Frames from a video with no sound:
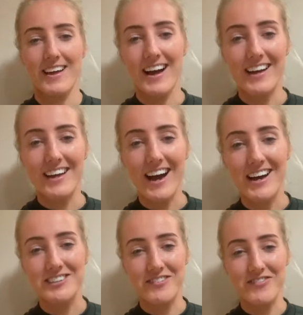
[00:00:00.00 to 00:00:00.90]
Hi
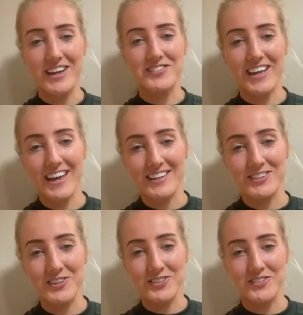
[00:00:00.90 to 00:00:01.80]
guys, thanks for getting in
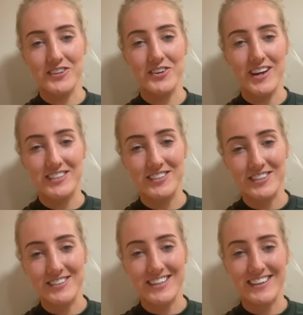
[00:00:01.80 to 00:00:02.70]
touch with your
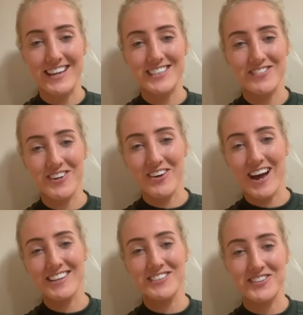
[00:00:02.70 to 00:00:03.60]
questions. Let's have a go at
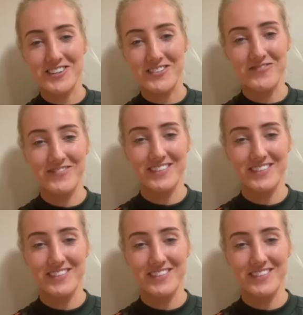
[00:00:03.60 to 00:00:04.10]
answering them.